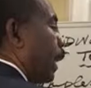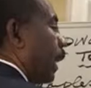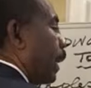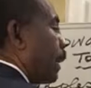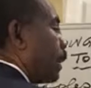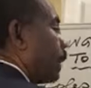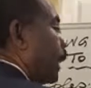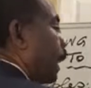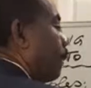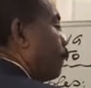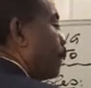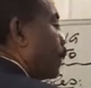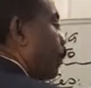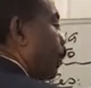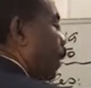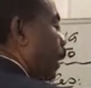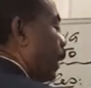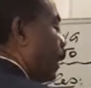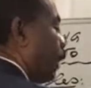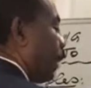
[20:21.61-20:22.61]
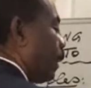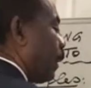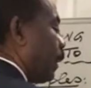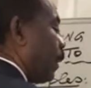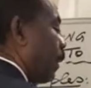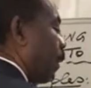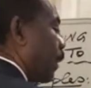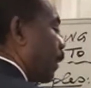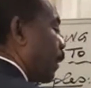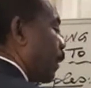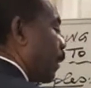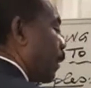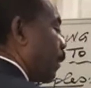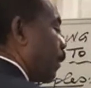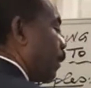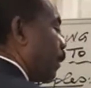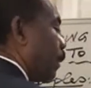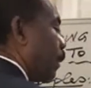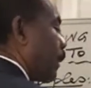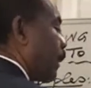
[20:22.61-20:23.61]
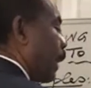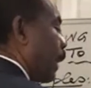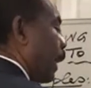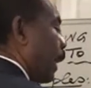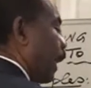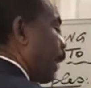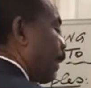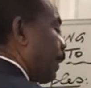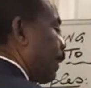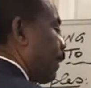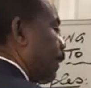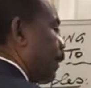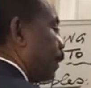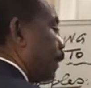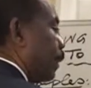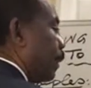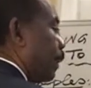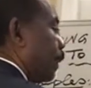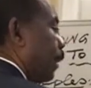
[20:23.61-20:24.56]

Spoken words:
x times 1 plus x.